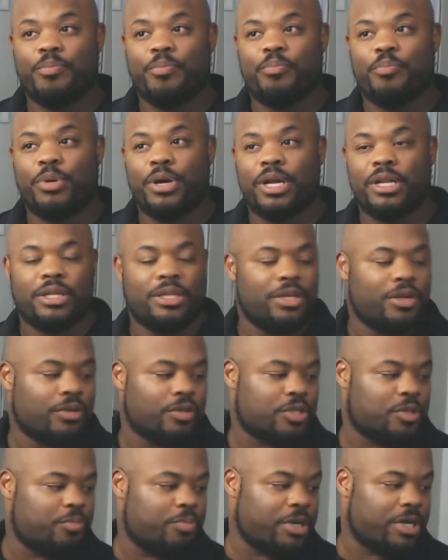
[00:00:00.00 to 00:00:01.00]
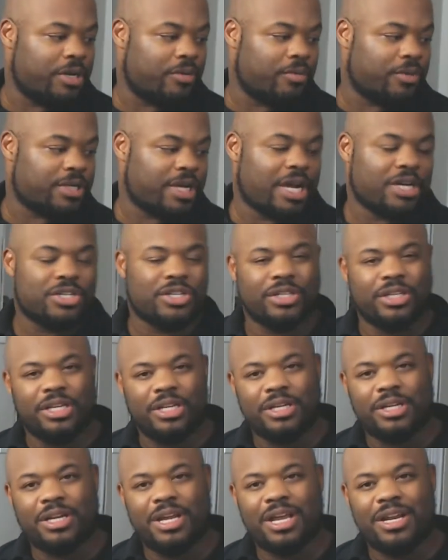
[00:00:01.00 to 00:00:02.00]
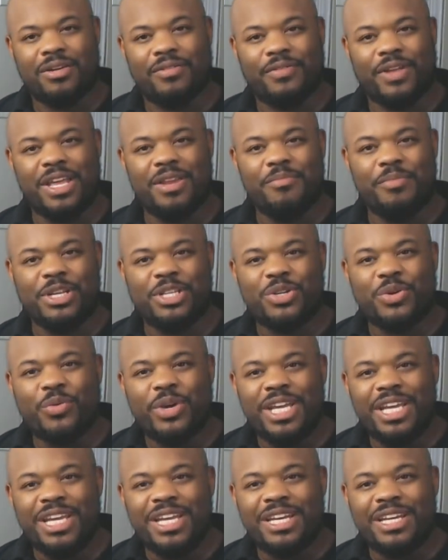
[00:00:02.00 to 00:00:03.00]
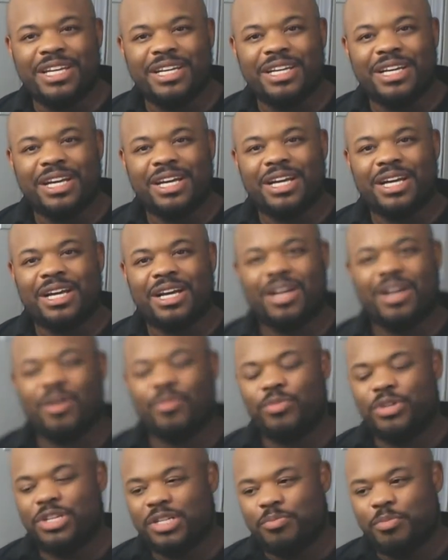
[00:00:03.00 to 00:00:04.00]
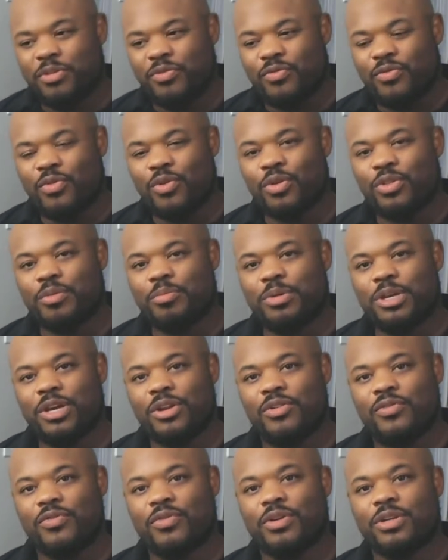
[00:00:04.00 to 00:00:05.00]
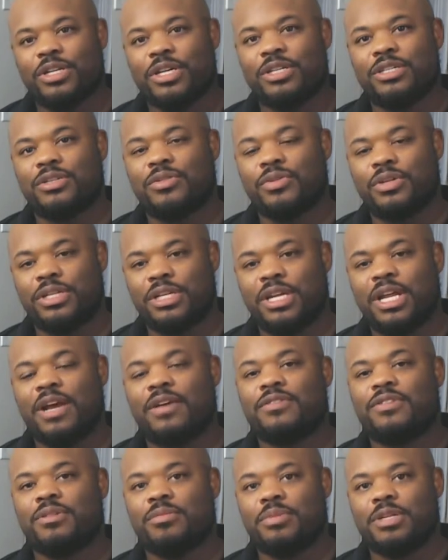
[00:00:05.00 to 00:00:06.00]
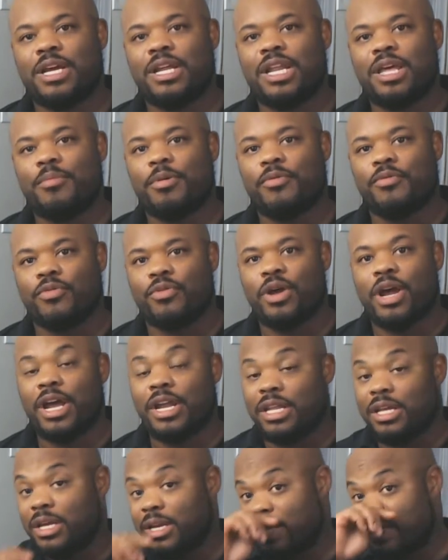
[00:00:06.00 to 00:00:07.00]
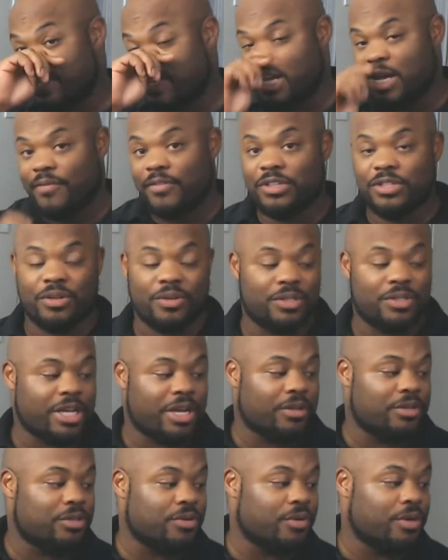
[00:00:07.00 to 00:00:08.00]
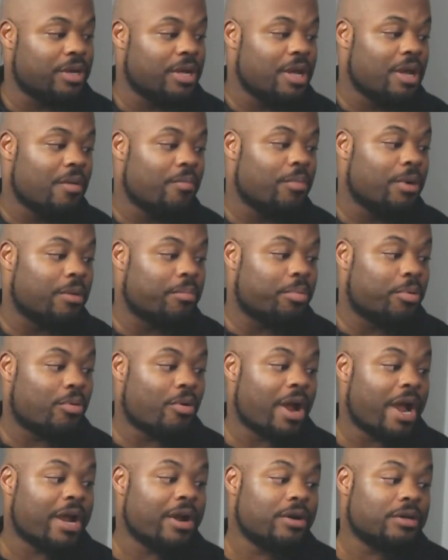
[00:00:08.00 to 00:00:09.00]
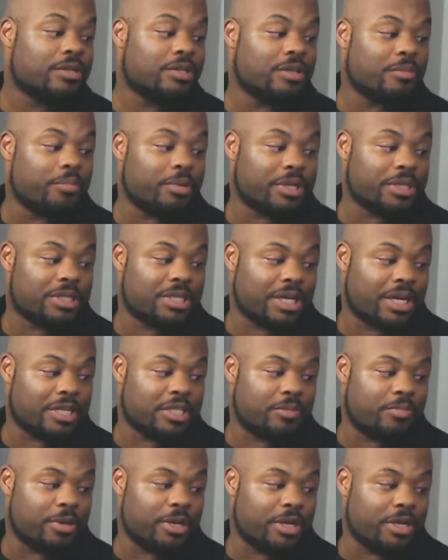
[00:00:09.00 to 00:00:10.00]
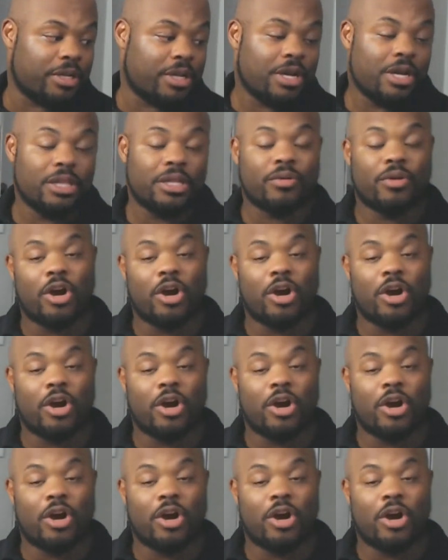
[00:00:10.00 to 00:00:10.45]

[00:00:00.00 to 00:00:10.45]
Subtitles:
But the spinet was actually kind of in between, just before the pianoforte, so it did have some dynamic variety, and it did have its own sound to it. But prior to the bent side spinet, there were